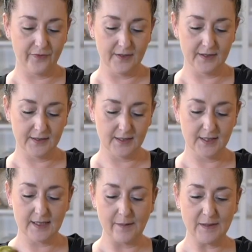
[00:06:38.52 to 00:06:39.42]
The
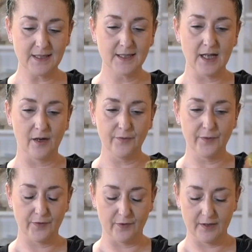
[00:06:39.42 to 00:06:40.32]
stem itself
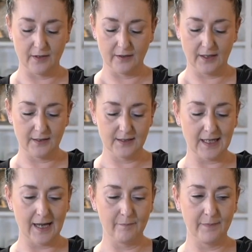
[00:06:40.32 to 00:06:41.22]
of the ranunculus
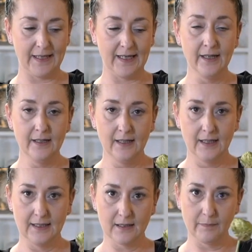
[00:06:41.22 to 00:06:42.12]
can be
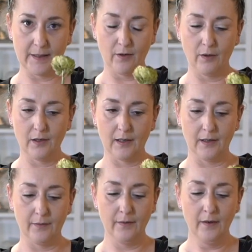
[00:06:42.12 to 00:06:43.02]
a little bit
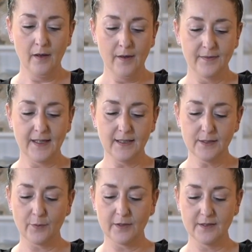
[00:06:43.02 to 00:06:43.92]
hollow.
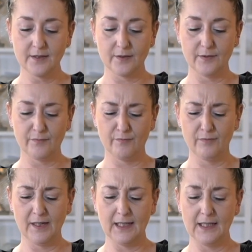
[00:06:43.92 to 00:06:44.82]
These ones are
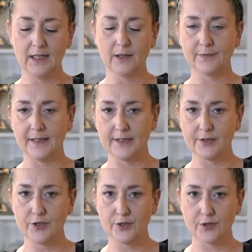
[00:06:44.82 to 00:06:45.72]
really lovely
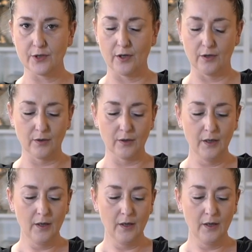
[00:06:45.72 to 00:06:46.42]
and strong,